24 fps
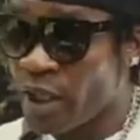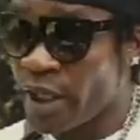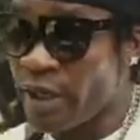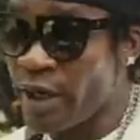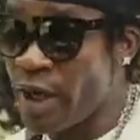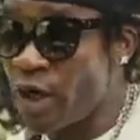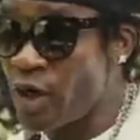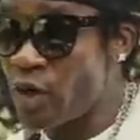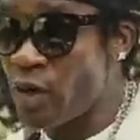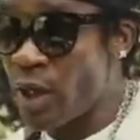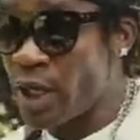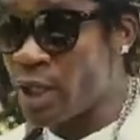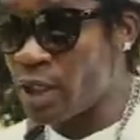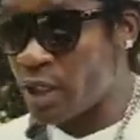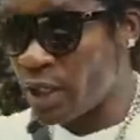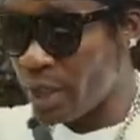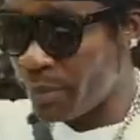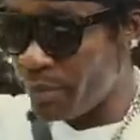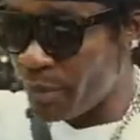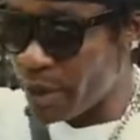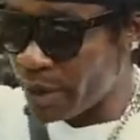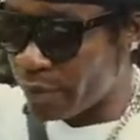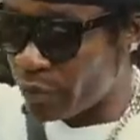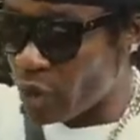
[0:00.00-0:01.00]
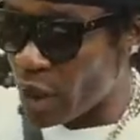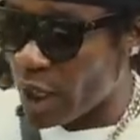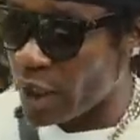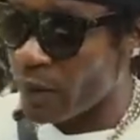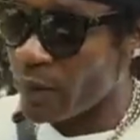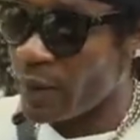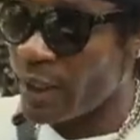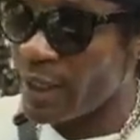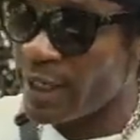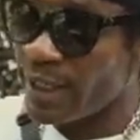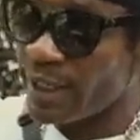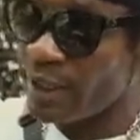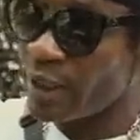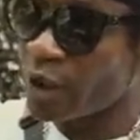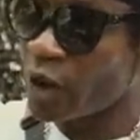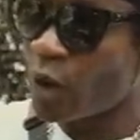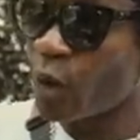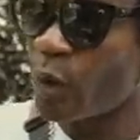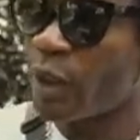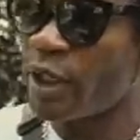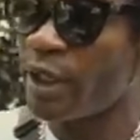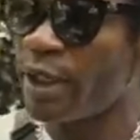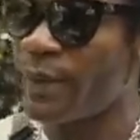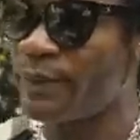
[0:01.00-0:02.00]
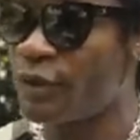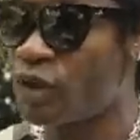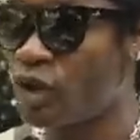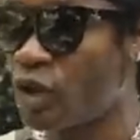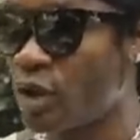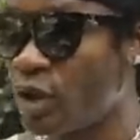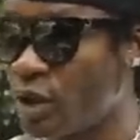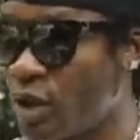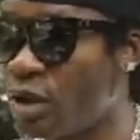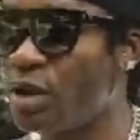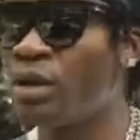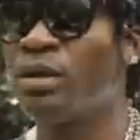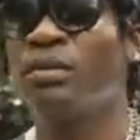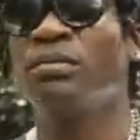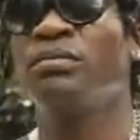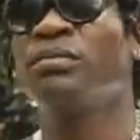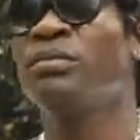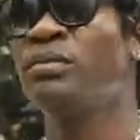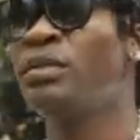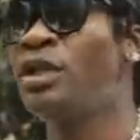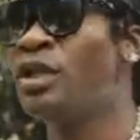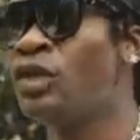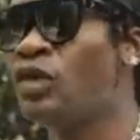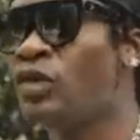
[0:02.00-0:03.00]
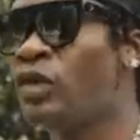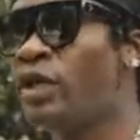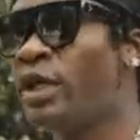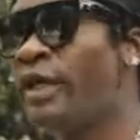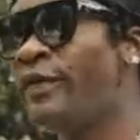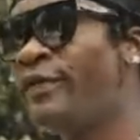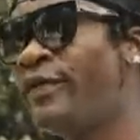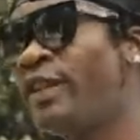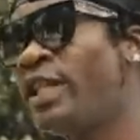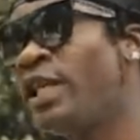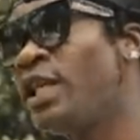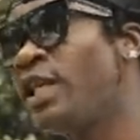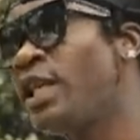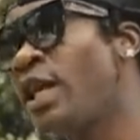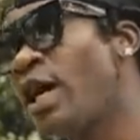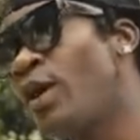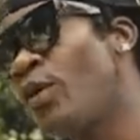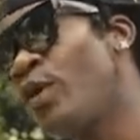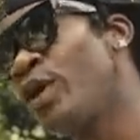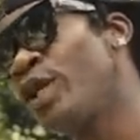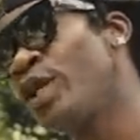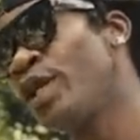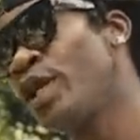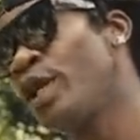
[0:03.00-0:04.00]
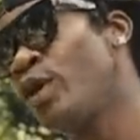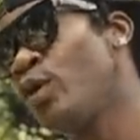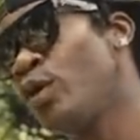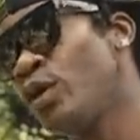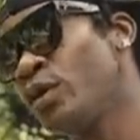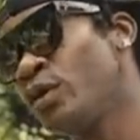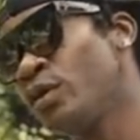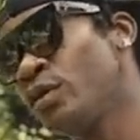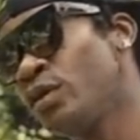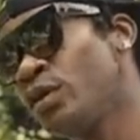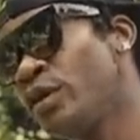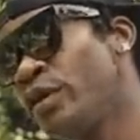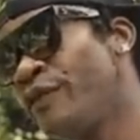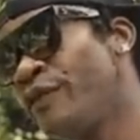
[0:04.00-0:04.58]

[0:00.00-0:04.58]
They don't know another big brother, one, a little one them, so. I don't know, everything can hold in the door.